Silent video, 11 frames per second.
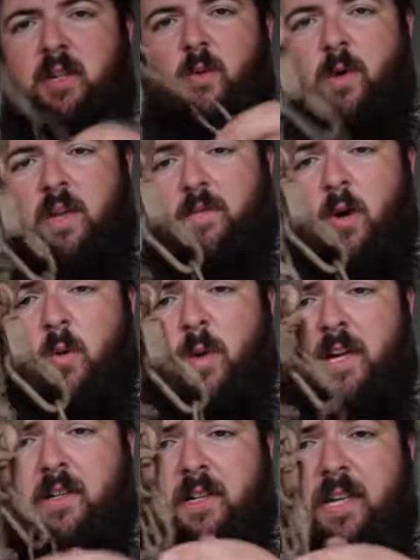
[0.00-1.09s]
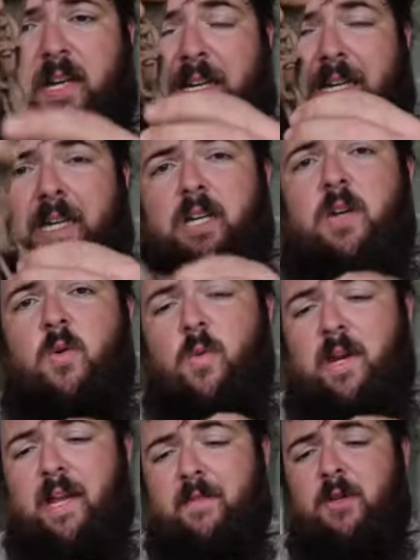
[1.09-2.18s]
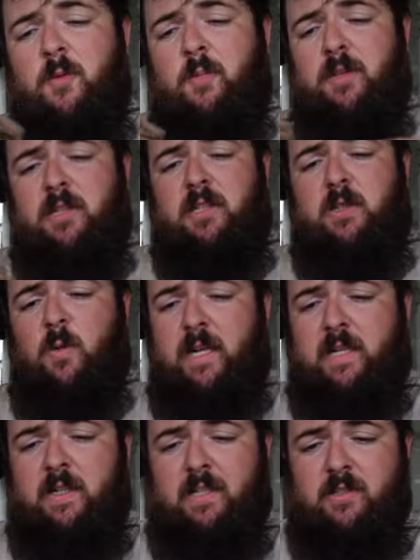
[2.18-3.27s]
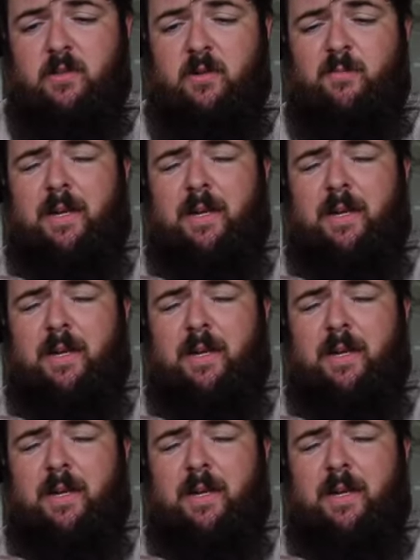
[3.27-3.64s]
We have a quick link. Whenever you put these quick links on,